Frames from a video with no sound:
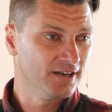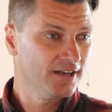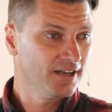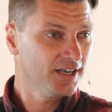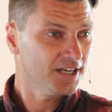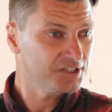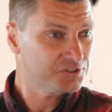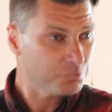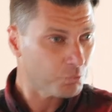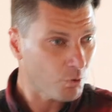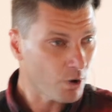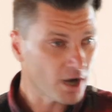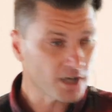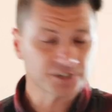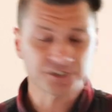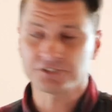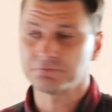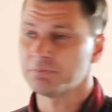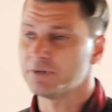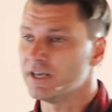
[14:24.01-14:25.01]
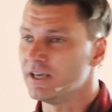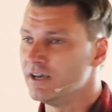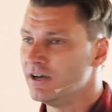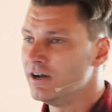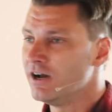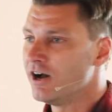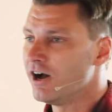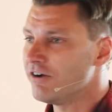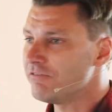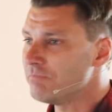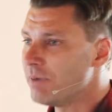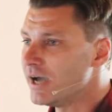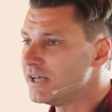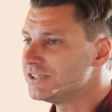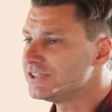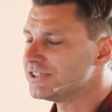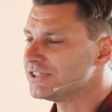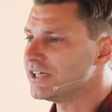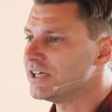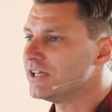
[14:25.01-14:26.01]
He's washed me of my
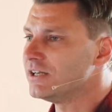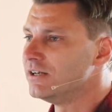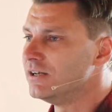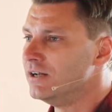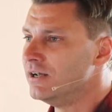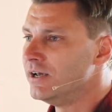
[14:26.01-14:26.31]
sin.